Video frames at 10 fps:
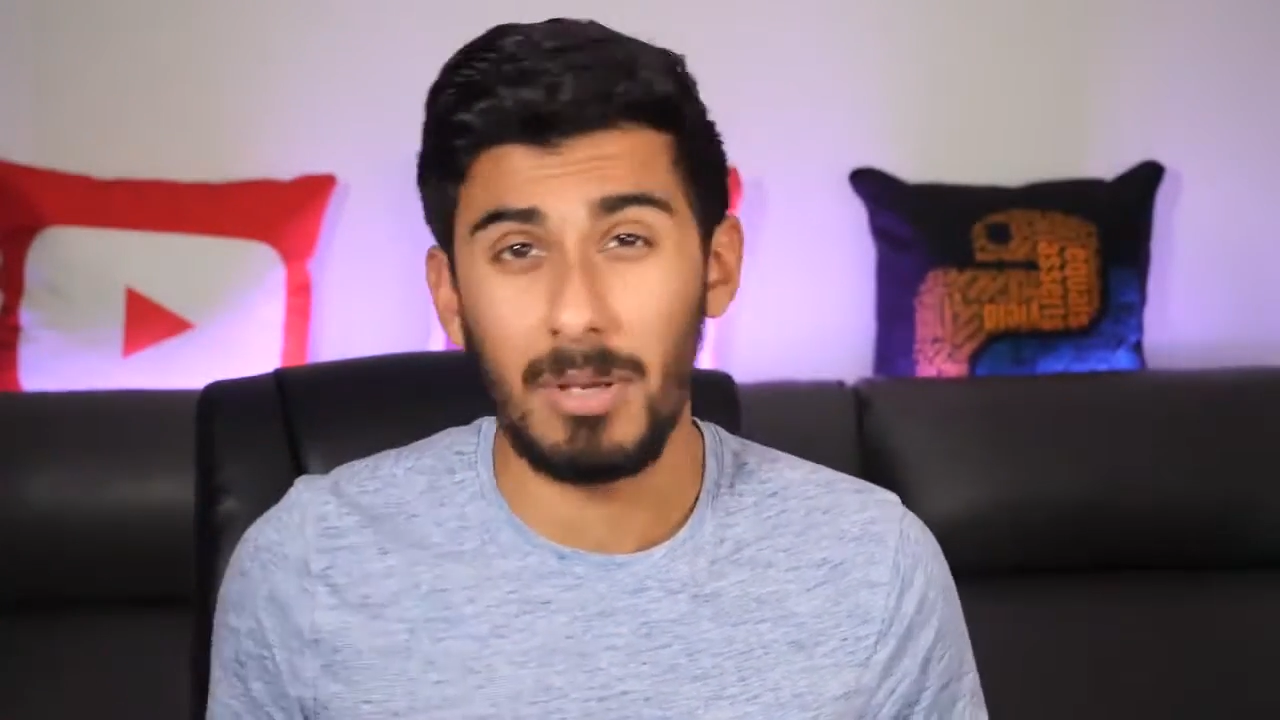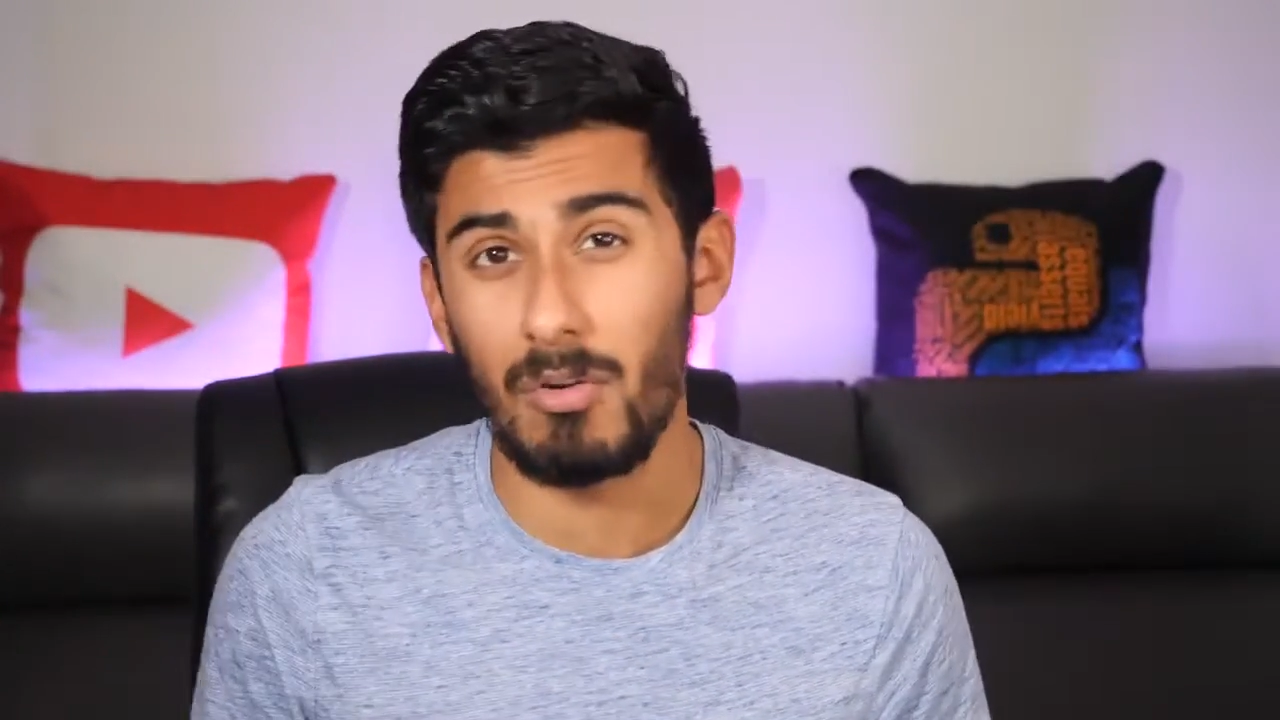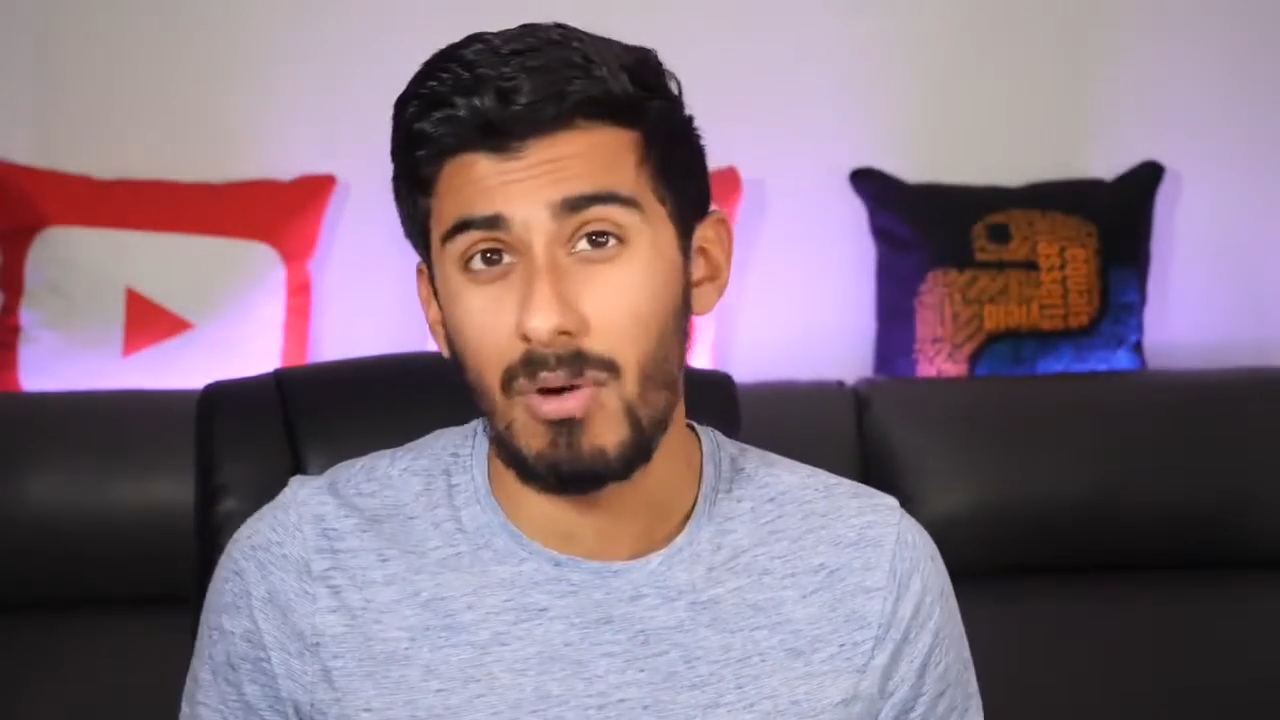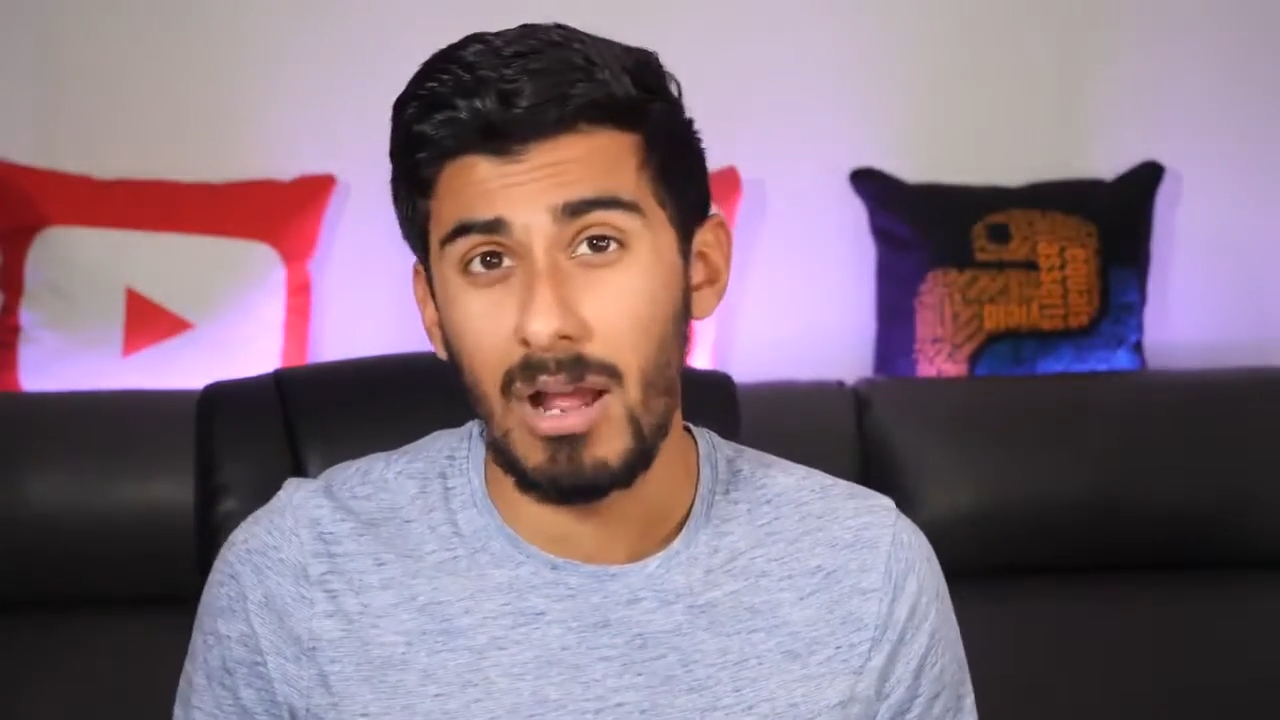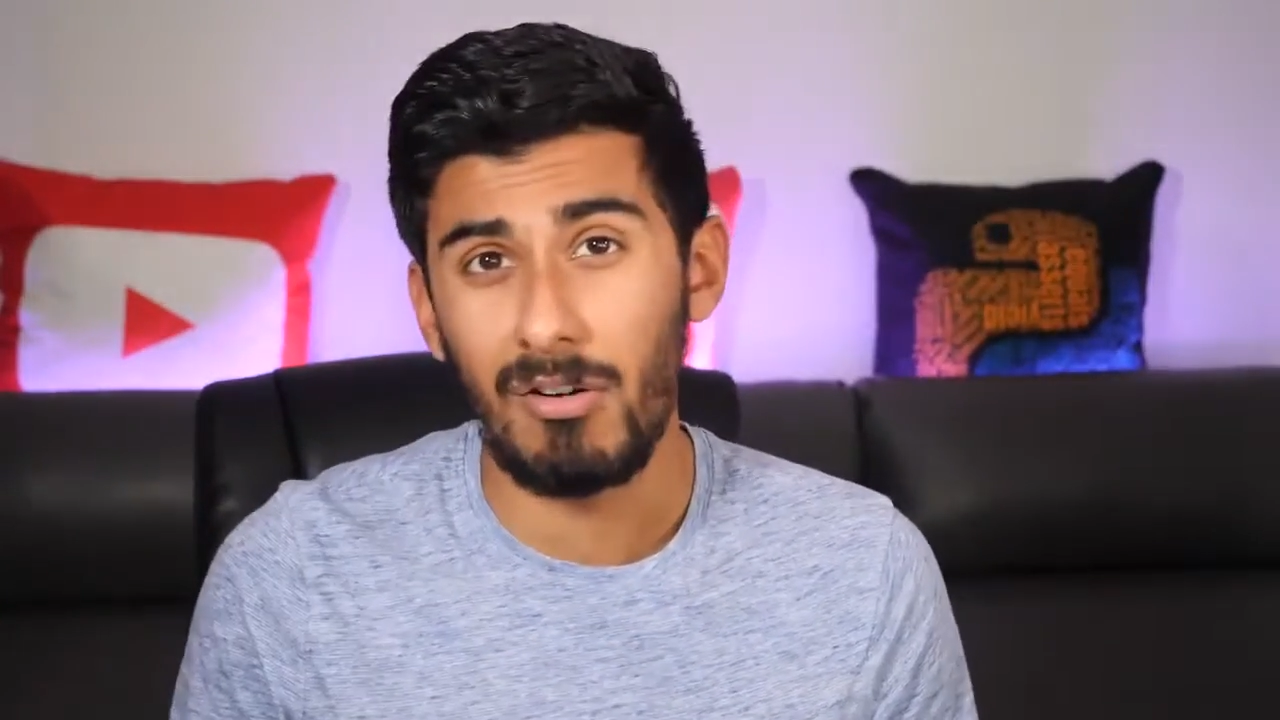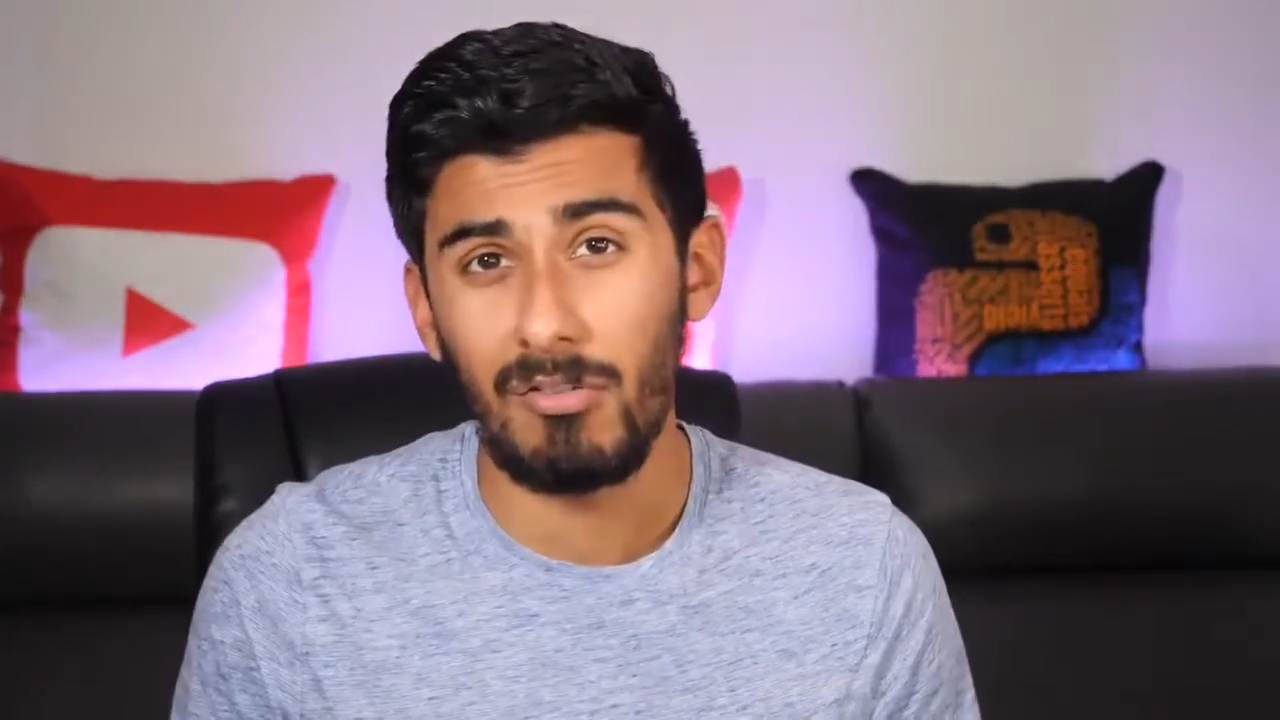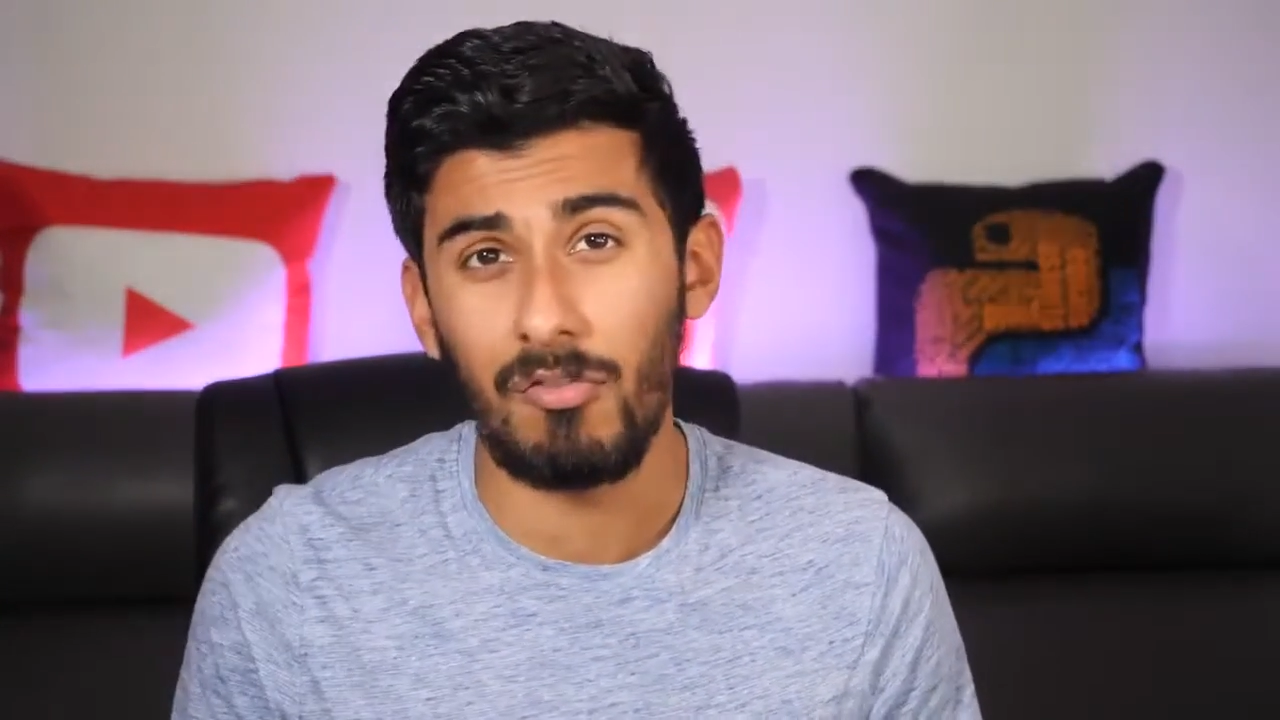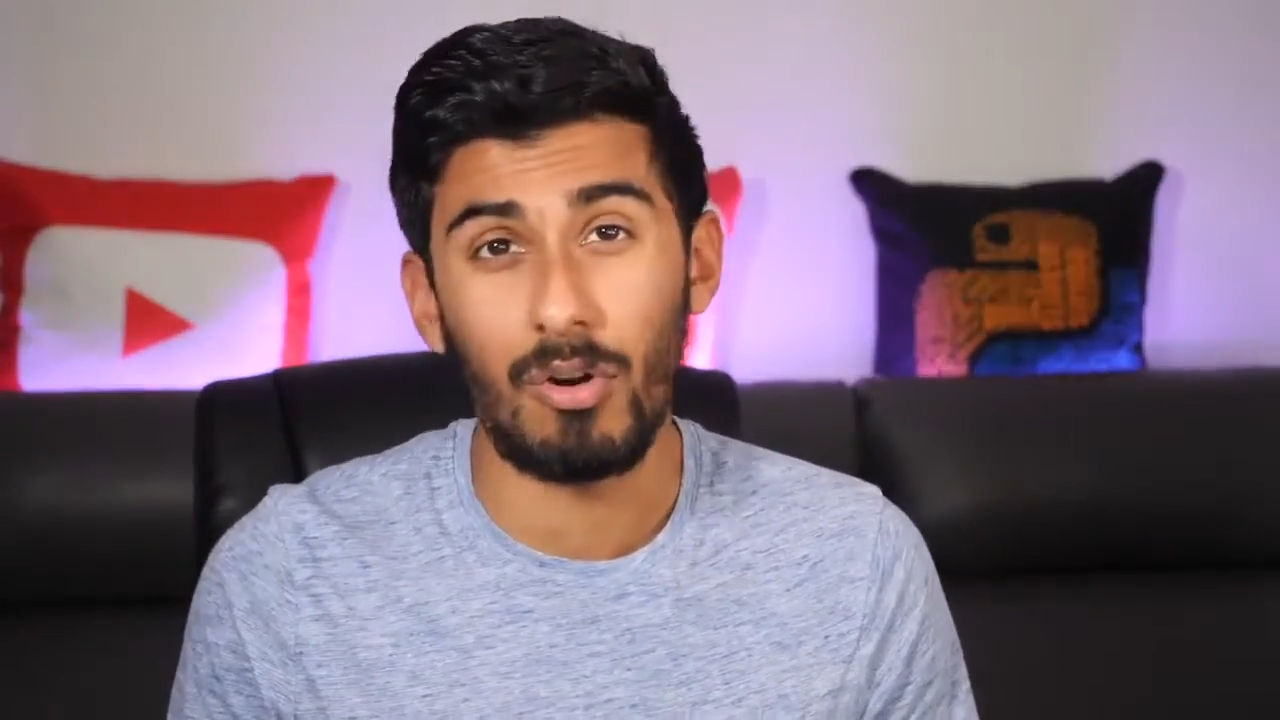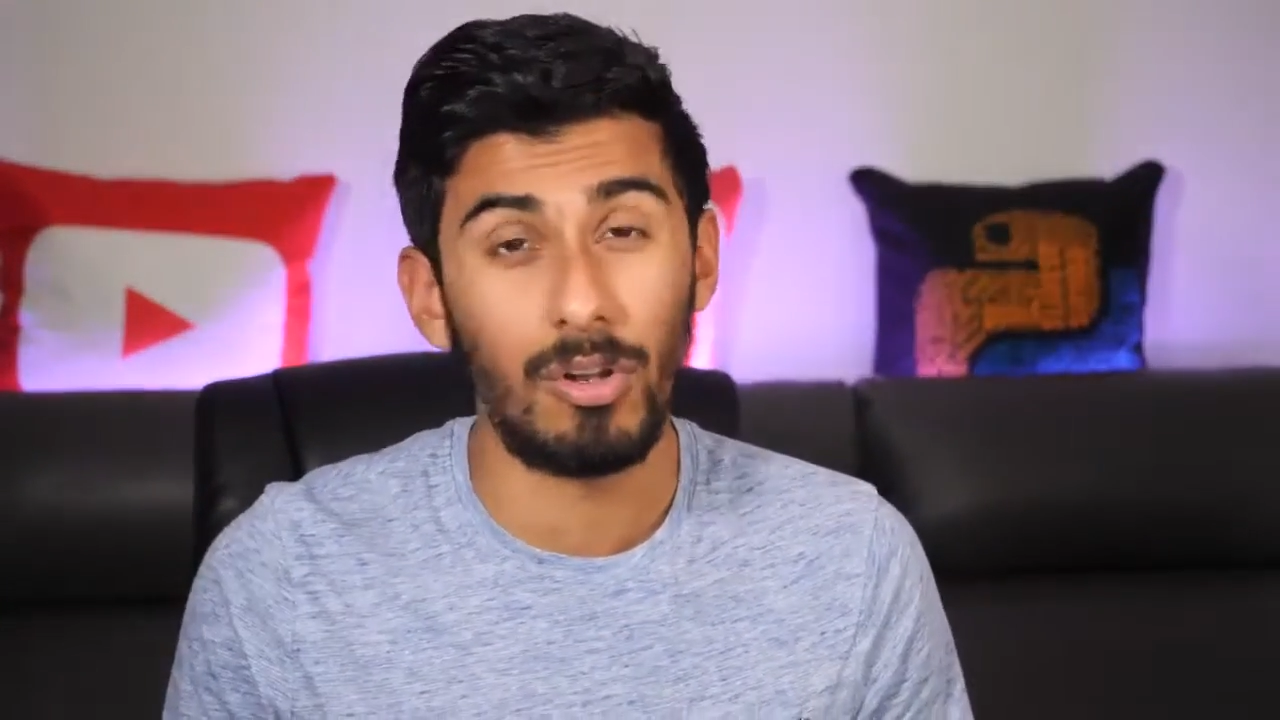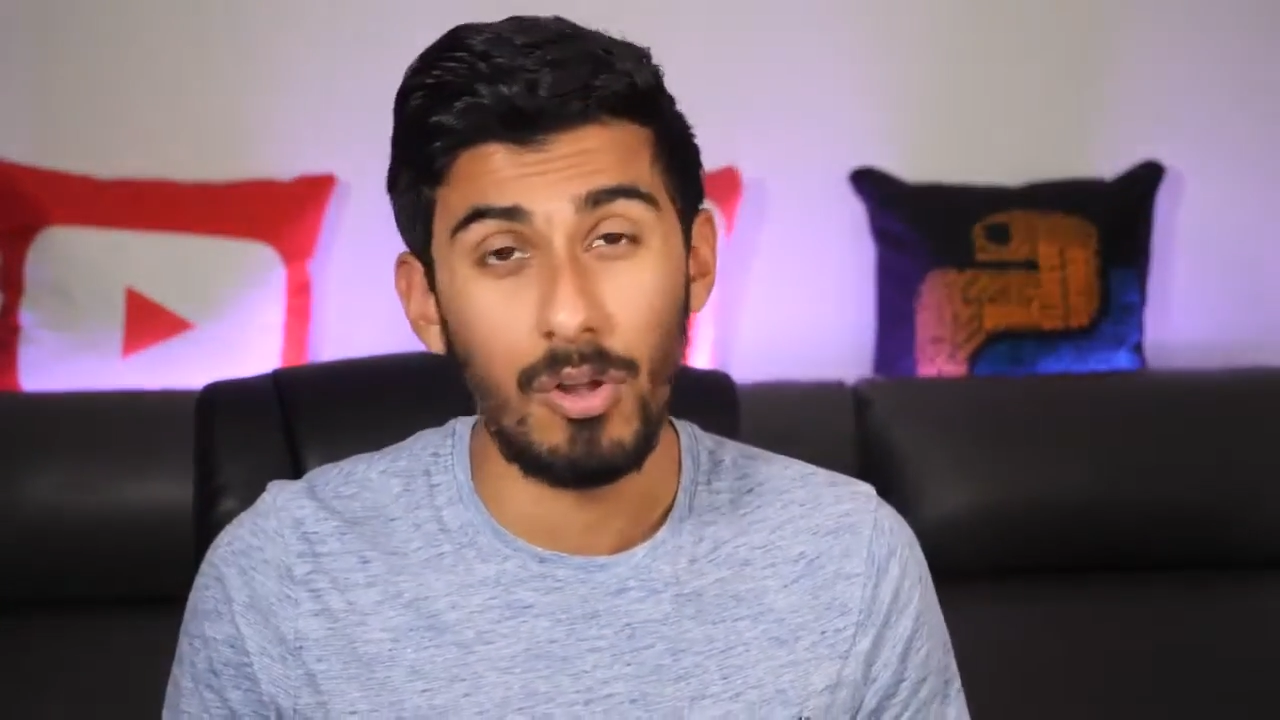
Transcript: be around for a